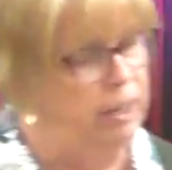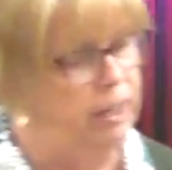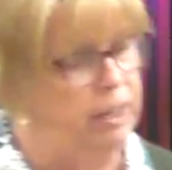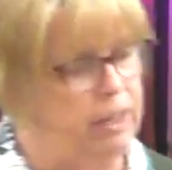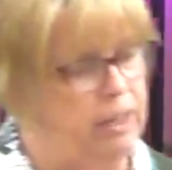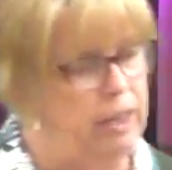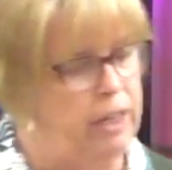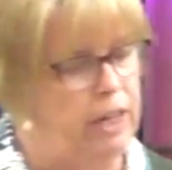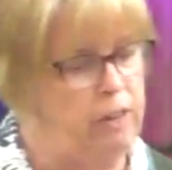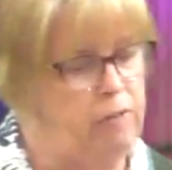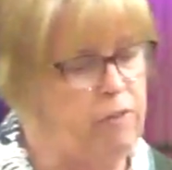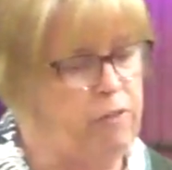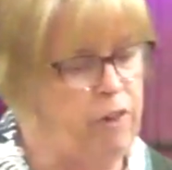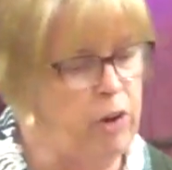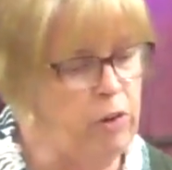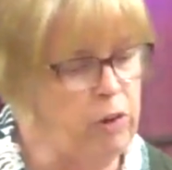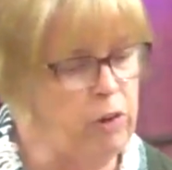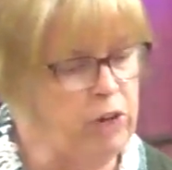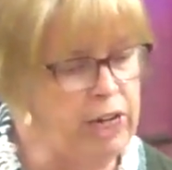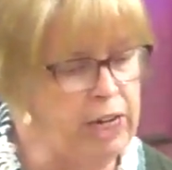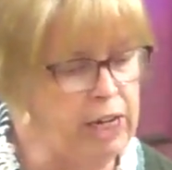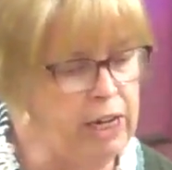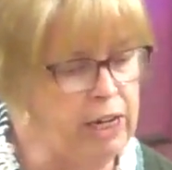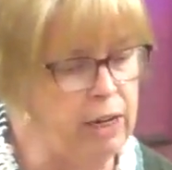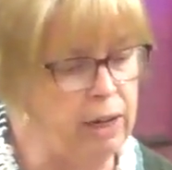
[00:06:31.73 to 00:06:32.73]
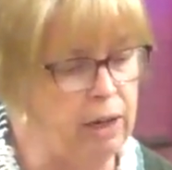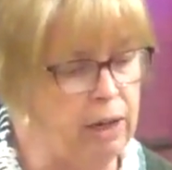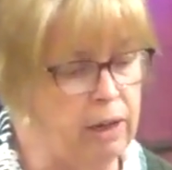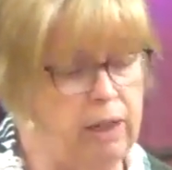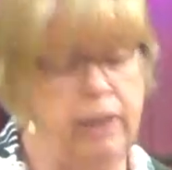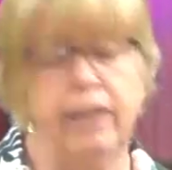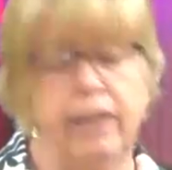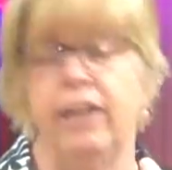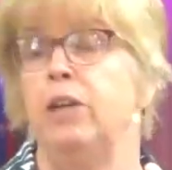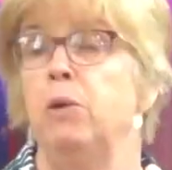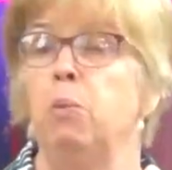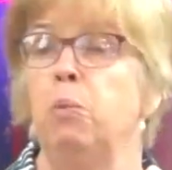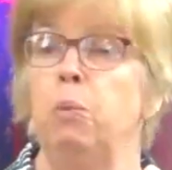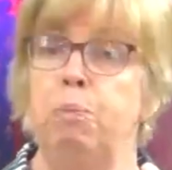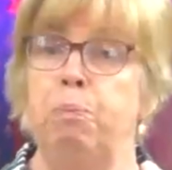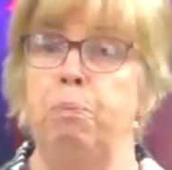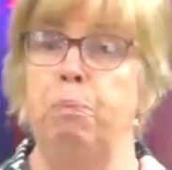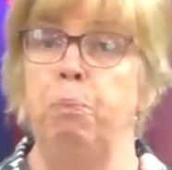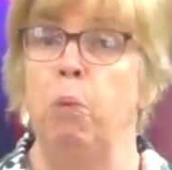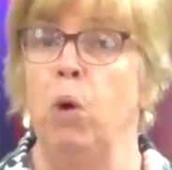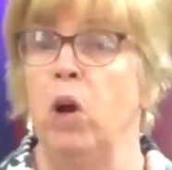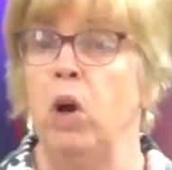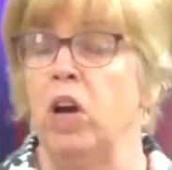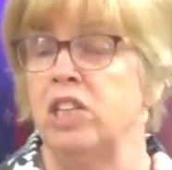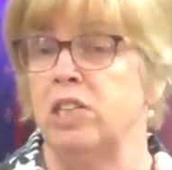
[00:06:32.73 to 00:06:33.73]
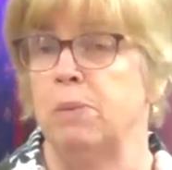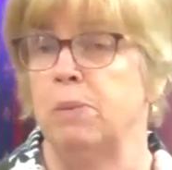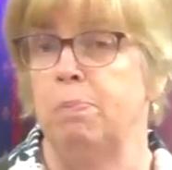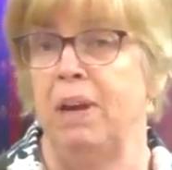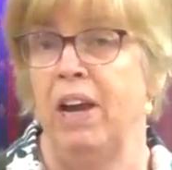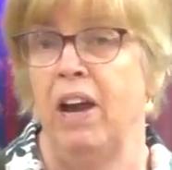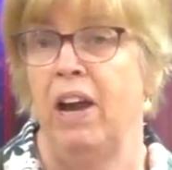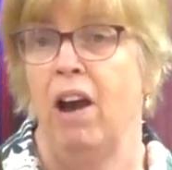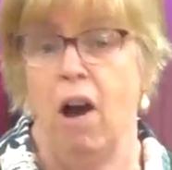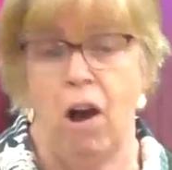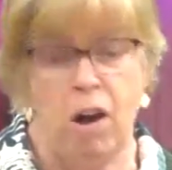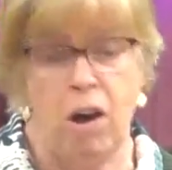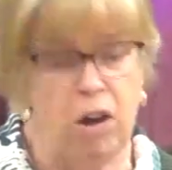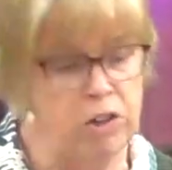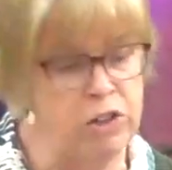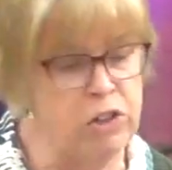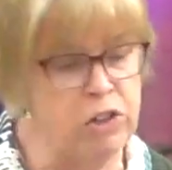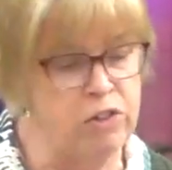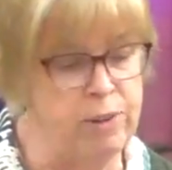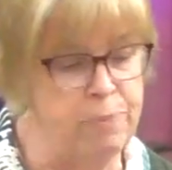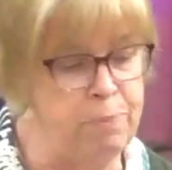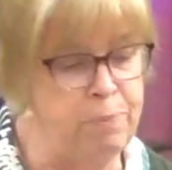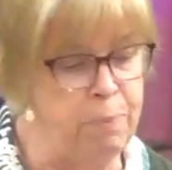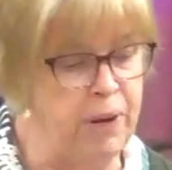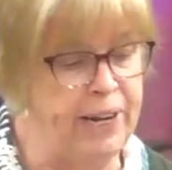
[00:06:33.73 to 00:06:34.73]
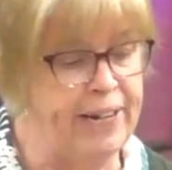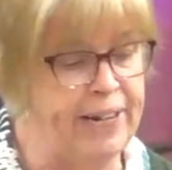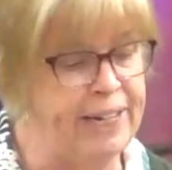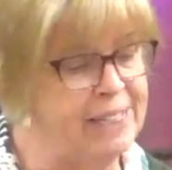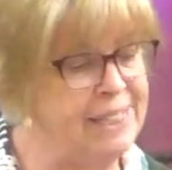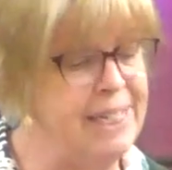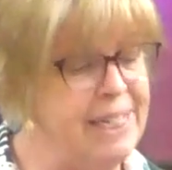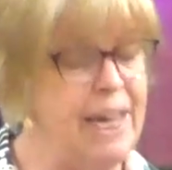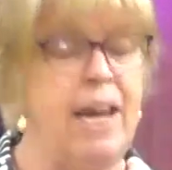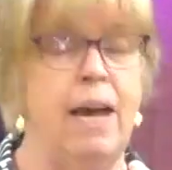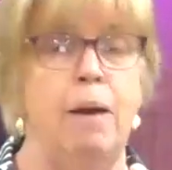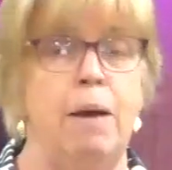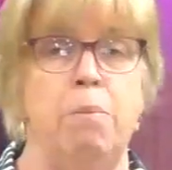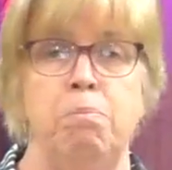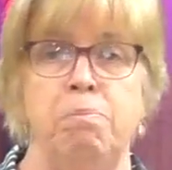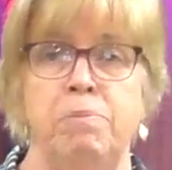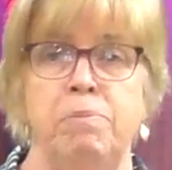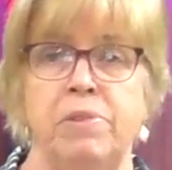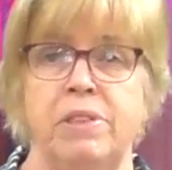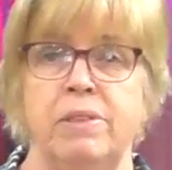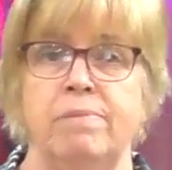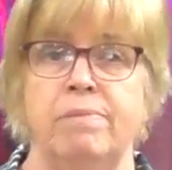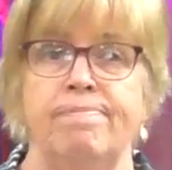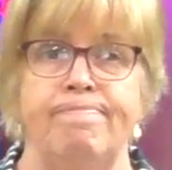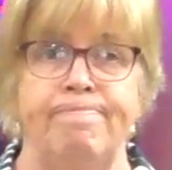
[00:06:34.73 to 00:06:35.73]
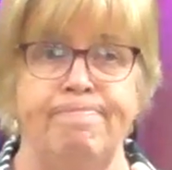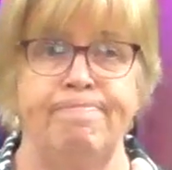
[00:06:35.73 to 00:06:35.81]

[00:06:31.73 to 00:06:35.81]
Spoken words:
If only I had worked a bit harder in my exams.